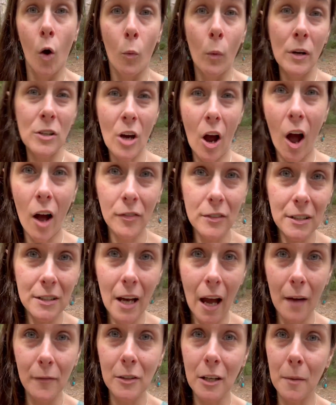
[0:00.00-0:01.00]
which
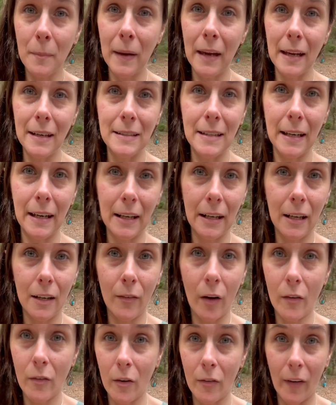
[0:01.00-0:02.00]
oftentimes can be indicative
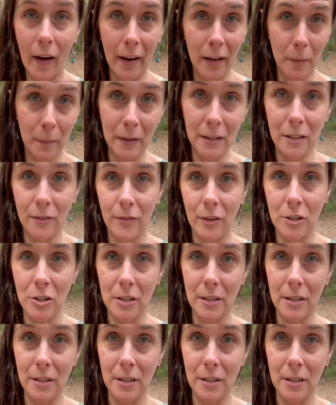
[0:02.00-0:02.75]
of a vitamin deficiency.